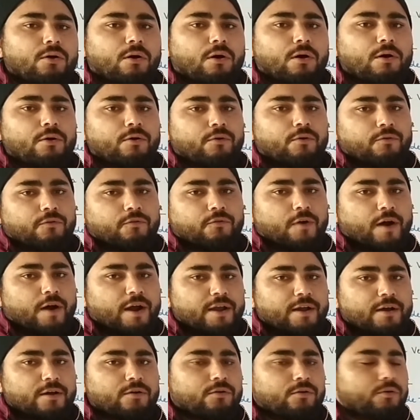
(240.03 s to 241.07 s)
god of
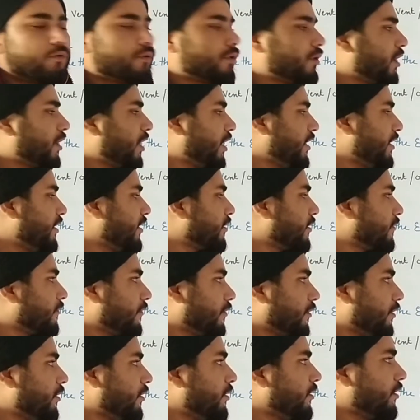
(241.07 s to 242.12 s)
fire or
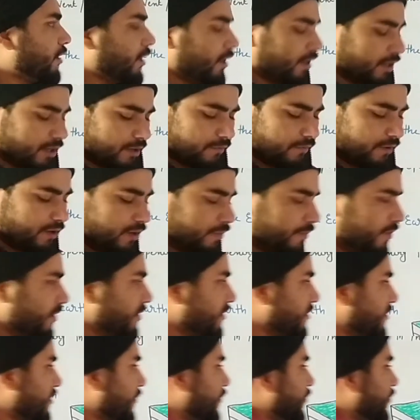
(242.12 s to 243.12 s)
underworld means